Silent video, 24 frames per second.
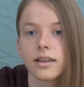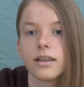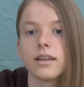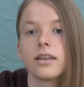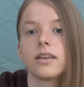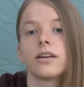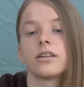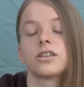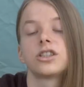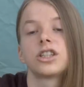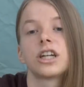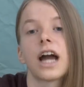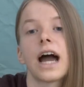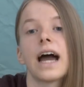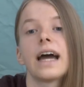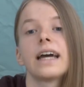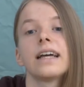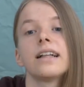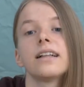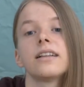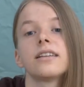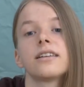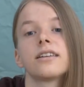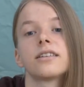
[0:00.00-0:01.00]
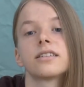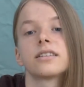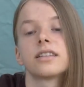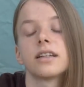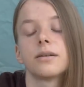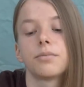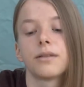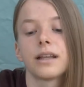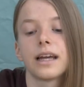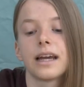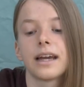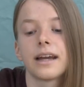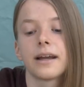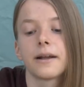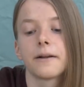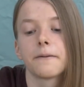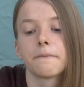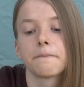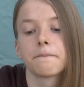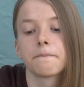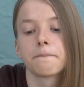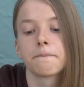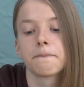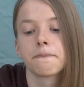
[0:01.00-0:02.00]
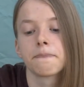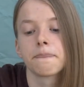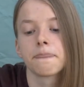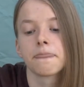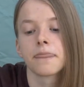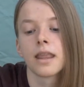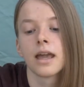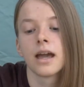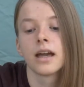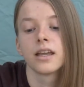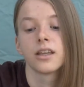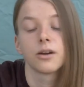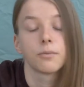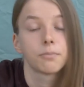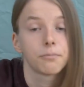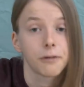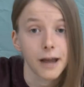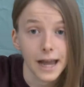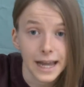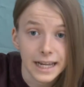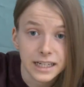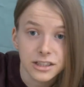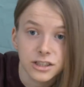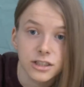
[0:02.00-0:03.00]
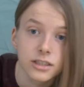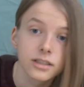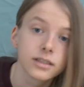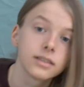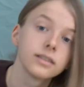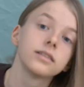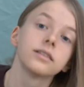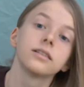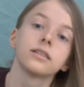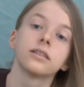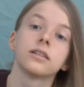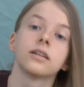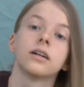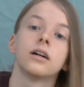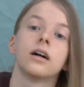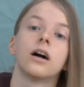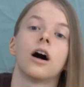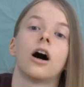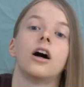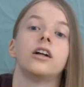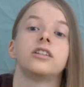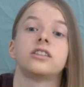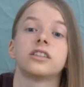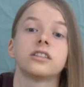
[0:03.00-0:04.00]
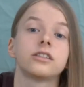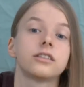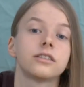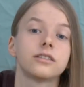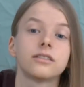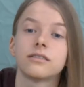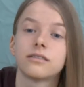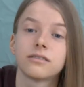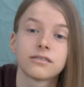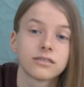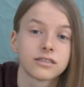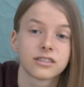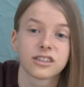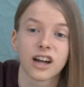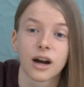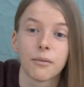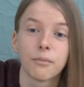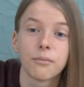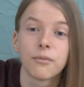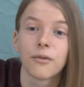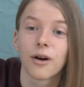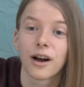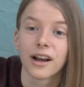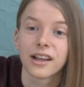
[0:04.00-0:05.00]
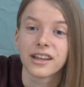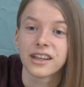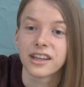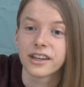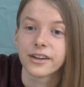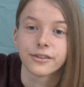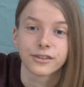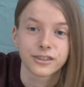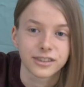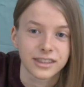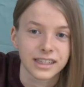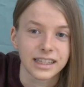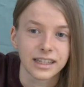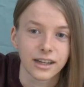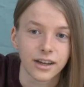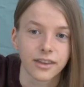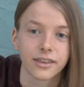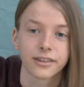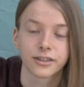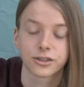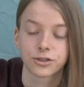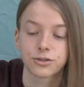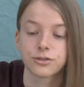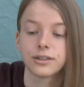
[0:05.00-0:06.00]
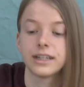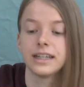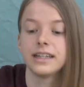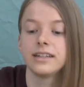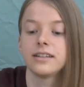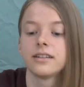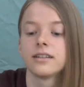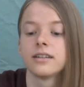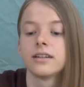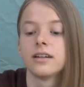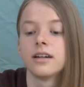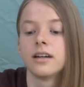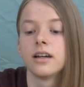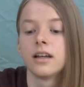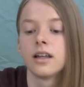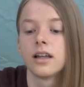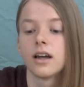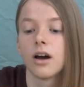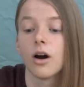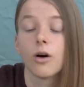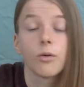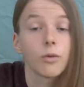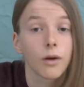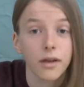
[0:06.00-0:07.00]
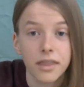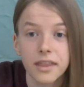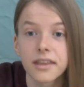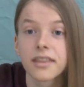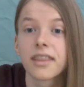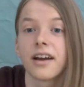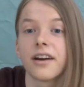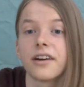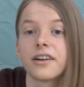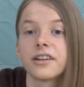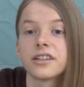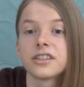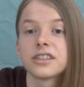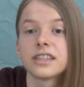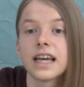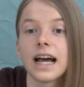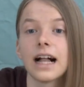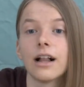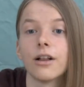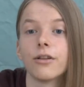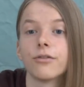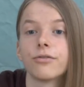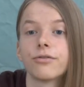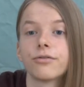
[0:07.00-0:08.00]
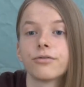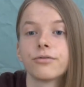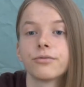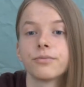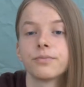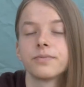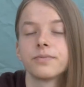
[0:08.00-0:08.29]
your child, your sibling, your patient, or just someone you see on the street, or whether they're yourself.